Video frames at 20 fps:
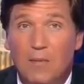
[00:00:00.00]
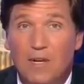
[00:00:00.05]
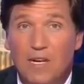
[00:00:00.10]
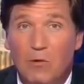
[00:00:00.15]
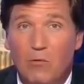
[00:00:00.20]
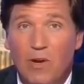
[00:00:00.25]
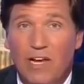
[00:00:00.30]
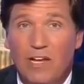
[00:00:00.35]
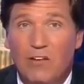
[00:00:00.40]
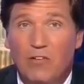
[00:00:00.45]

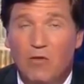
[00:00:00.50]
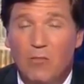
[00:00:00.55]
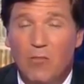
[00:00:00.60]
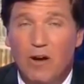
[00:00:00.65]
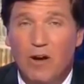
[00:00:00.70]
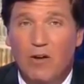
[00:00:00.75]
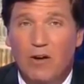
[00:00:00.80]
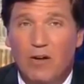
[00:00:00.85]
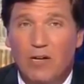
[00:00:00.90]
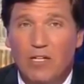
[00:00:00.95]
Many regular
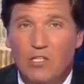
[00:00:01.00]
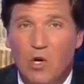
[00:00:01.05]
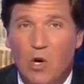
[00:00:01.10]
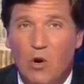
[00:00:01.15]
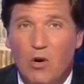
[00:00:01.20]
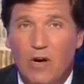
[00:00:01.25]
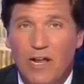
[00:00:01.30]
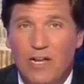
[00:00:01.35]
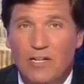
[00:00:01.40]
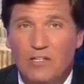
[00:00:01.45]
Americans
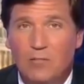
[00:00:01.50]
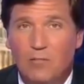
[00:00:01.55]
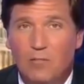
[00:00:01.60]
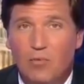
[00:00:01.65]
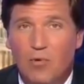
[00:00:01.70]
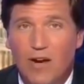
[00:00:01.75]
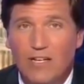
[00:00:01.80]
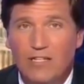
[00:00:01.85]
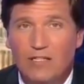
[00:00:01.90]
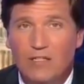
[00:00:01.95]
aren't as
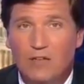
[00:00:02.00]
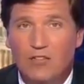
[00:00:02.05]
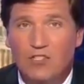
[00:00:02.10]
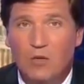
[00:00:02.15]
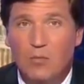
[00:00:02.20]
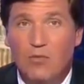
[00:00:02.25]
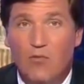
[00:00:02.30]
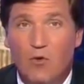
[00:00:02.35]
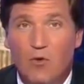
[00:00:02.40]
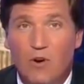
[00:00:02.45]
impressed, though.
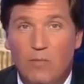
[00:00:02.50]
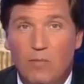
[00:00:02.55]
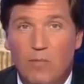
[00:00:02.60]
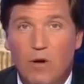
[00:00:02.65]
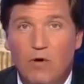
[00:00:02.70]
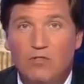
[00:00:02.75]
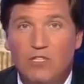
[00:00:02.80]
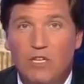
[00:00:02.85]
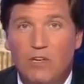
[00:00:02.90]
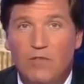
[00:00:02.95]
Some have already
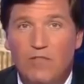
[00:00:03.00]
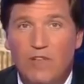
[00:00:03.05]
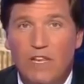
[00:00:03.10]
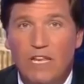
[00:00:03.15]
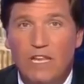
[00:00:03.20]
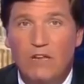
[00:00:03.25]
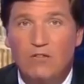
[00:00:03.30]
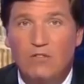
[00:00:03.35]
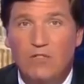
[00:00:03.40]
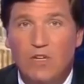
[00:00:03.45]
posted
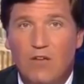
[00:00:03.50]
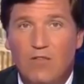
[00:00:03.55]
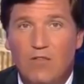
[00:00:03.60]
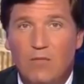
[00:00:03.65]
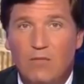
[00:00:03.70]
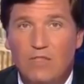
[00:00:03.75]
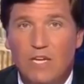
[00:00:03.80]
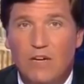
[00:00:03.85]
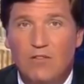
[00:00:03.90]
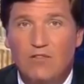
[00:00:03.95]
videos
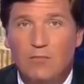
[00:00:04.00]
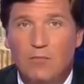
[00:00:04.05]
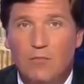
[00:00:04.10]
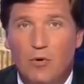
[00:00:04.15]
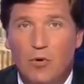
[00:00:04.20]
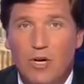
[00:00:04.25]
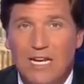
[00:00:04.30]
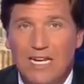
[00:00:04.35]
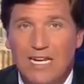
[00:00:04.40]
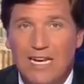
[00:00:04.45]
of themselves
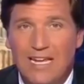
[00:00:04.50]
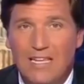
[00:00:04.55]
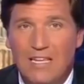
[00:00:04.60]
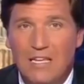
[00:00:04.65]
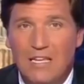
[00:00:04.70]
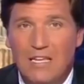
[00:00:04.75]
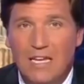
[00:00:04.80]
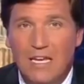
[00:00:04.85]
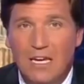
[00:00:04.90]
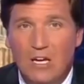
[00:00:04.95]
burning
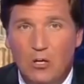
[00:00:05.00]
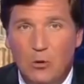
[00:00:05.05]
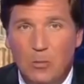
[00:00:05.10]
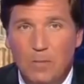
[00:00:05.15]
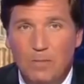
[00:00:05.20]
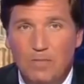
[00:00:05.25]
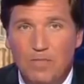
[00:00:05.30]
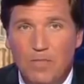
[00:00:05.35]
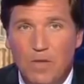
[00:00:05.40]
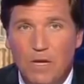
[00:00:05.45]
Nike
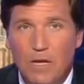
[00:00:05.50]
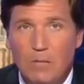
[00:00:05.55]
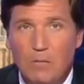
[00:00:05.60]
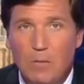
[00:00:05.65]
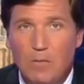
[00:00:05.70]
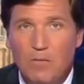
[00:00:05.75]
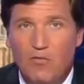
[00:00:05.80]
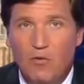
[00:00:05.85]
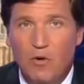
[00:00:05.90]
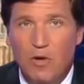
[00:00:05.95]
gear.
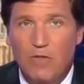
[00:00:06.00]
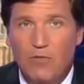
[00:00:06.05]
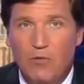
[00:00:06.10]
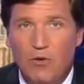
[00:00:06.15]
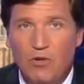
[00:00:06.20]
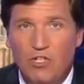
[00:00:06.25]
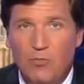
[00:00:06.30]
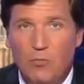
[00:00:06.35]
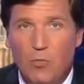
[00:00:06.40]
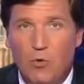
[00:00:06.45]
But before you
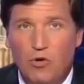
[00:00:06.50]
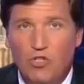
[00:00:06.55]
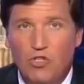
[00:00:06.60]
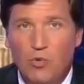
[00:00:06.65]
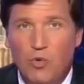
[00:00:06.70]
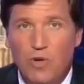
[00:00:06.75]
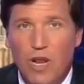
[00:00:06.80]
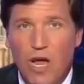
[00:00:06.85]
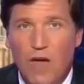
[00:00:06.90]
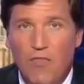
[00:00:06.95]
throw your support
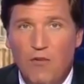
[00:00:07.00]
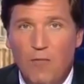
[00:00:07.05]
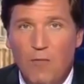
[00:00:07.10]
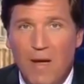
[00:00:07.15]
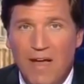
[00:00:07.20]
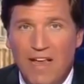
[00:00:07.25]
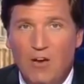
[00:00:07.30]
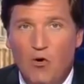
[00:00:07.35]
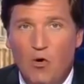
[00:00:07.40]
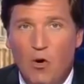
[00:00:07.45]
to another
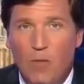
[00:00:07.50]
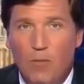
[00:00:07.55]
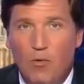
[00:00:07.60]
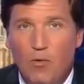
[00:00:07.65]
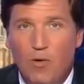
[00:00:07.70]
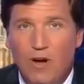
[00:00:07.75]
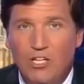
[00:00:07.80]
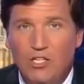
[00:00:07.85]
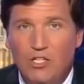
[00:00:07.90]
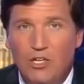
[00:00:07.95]

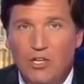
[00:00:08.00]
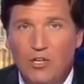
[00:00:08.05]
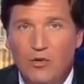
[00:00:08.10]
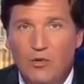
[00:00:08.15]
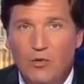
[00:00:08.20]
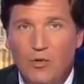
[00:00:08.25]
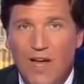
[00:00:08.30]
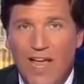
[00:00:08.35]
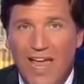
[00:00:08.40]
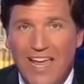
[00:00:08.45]
megacorporation
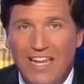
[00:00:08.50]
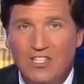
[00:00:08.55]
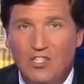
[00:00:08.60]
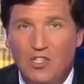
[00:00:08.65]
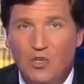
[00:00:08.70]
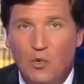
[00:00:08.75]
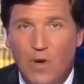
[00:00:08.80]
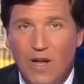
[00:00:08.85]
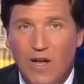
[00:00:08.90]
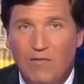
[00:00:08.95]
who
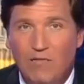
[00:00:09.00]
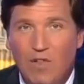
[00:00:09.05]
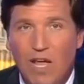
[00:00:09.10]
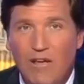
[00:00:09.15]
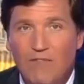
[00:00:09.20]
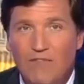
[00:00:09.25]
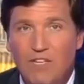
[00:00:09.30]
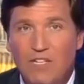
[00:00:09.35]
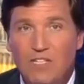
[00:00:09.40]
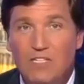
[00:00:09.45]
hates your way of
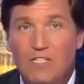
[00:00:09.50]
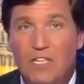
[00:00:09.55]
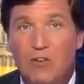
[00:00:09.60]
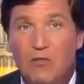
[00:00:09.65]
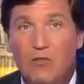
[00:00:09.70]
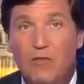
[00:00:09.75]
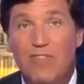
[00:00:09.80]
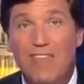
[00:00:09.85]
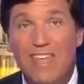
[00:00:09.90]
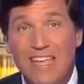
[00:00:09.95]
life,
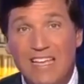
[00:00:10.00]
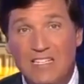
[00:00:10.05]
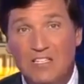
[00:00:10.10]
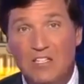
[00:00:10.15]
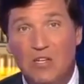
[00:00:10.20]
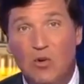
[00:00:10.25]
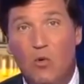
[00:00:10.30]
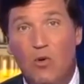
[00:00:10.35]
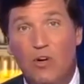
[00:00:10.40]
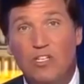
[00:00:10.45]
consider
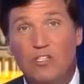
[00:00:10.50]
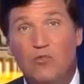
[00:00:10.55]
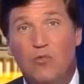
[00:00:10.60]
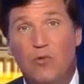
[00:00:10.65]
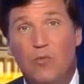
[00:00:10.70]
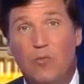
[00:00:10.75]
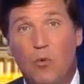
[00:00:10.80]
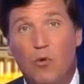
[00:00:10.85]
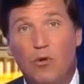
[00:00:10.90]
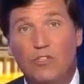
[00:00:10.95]
this. According to
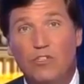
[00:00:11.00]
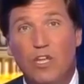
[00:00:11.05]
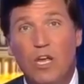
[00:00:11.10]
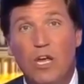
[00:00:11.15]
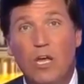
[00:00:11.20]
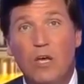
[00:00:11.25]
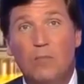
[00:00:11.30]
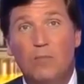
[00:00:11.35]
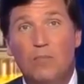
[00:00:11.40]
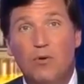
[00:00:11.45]
reports,
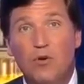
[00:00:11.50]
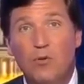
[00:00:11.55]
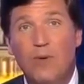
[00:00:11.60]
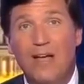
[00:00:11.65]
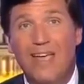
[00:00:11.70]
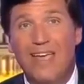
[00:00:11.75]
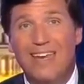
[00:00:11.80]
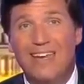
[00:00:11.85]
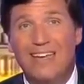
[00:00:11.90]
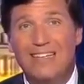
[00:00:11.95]

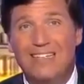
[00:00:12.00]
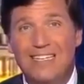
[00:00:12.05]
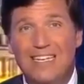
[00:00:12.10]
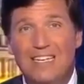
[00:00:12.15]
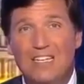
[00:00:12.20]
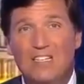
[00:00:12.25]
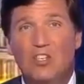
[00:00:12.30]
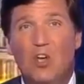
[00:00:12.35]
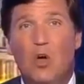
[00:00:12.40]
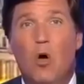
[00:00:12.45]
Puma and
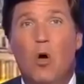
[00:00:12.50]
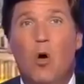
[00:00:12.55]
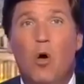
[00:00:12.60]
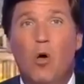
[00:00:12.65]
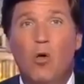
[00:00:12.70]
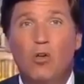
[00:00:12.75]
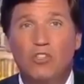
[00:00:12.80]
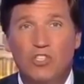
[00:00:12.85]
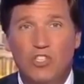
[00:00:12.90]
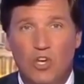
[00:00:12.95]
Adidas
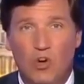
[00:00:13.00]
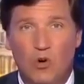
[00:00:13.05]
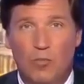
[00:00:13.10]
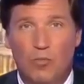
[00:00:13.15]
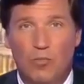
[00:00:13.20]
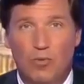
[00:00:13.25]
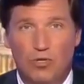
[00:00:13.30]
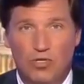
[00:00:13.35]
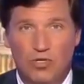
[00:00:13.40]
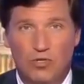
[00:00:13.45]
also
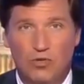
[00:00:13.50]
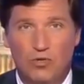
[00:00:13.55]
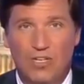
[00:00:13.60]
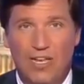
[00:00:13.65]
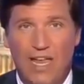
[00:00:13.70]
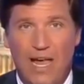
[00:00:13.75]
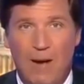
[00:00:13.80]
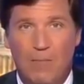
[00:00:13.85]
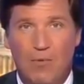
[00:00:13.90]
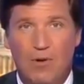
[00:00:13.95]

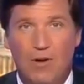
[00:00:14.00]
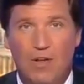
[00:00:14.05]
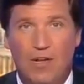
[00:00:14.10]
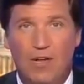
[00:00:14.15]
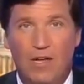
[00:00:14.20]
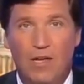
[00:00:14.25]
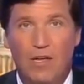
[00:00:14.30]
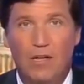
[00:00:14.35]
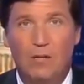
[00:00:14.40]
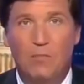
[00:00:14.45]
pursued
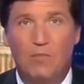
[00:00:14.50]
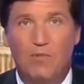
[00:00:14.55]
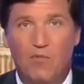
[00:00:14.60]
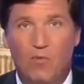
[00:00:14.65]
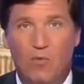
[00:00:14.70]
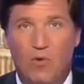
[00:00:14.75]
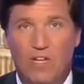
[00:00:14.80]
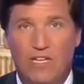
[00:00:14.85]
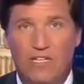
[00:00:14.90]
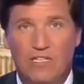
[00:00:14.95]
Kaepernick
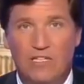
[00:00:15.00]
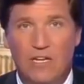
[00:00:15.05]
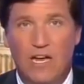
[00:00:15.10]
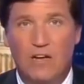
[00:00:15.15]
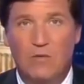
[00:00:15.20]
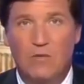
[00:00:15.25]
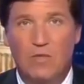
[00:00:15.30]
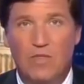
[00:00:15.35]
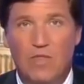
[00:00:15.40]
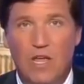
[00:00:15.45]
before he
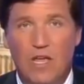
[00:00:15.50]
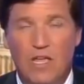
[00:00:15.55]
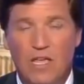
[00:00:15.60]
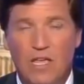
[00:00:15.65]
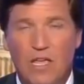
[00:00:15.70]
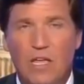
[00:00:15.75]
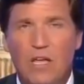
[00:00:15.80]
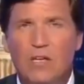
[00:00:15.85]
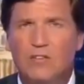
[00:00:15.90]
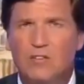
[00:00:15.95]
signed with
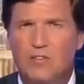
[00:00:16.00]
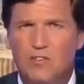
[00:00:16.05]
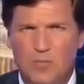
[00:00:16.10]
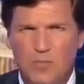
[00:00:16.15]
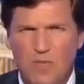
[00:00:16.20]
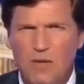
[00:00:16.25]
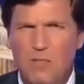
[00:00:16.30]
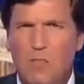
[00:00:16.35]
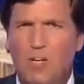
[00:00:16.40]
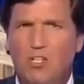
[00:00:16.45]
Nike. So
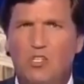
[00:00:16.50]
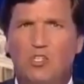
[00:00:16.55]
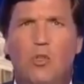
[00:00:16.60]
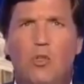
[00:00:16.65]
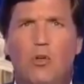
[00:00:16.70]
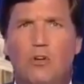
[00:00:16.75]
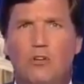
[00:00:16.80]
something much